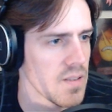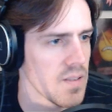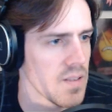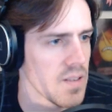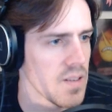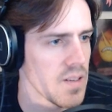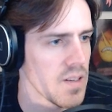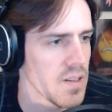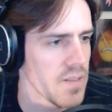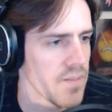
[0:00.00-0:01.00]
And
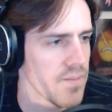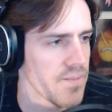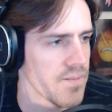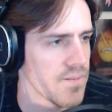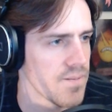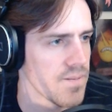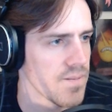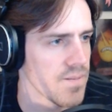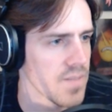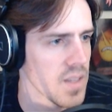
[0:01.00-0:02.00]
hit.
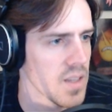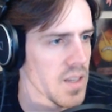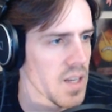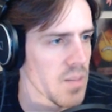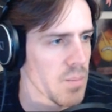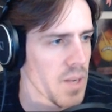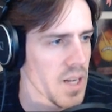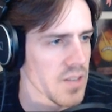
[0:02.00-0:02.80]
Getting back's